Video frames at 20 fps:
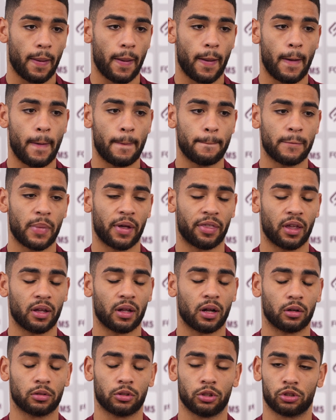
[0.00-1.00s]
I
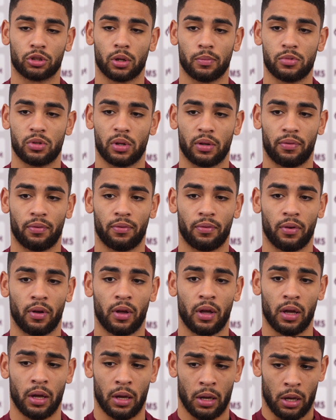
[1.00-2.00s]
think it just comes
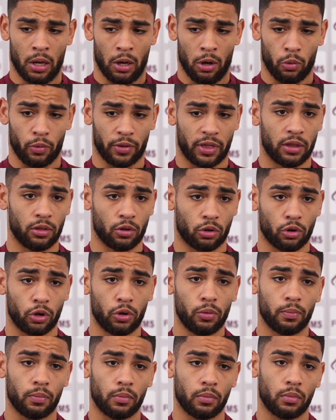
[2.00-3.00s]
within the
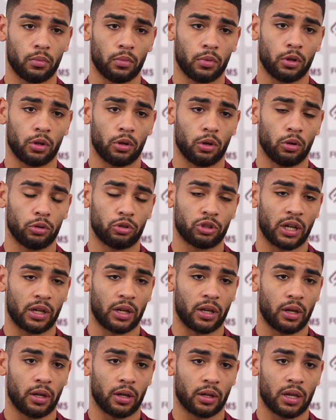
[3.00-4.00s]
group, you know,
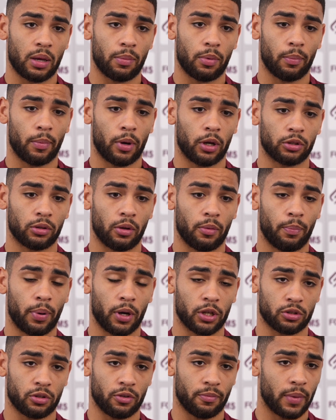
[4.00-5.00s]
trying to keep a
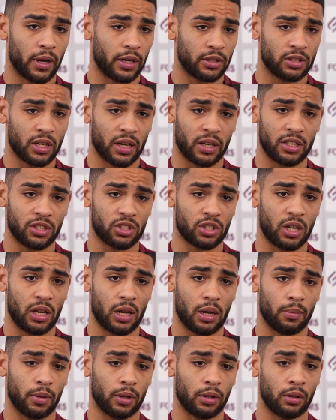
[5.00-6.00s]
positive mindset each
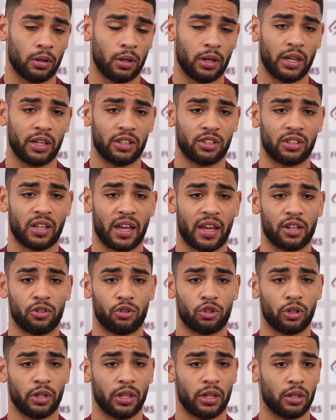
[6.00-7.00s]
game and each day in
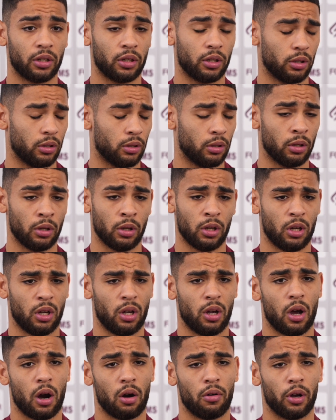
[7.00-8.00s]
training and
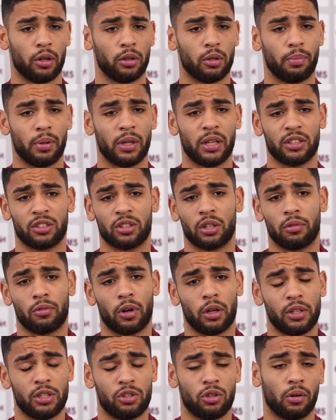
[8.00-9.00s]
around the place and
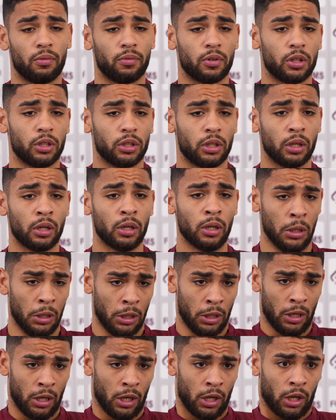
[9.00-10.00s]
around each other, and
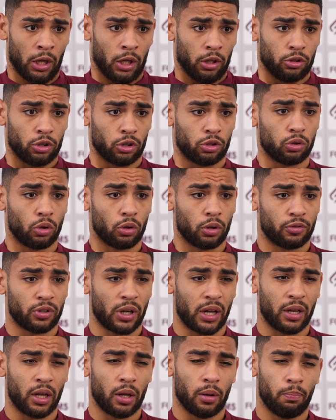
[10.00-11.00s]
just sort of
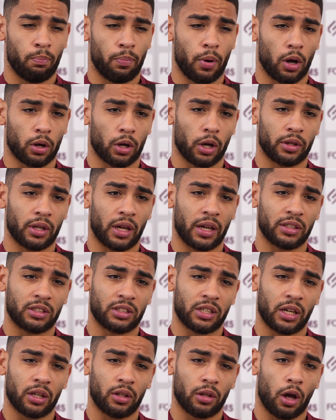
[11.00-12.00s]
trying to block out the
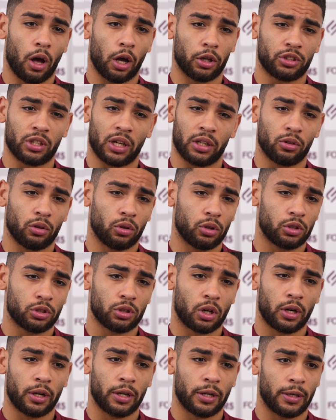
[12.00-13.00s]
outside
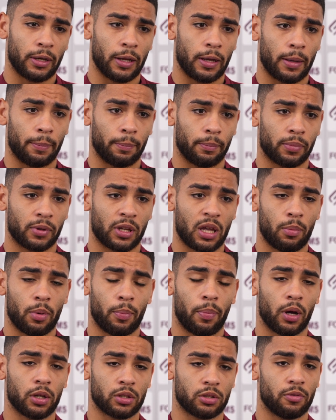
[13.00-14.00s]
noise, and keep
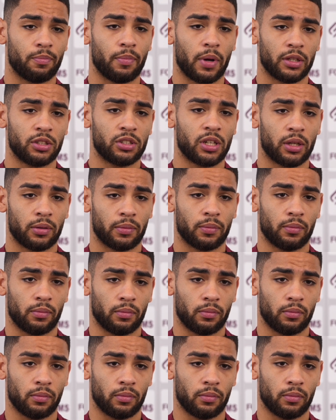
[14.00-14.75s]
a positive mindset.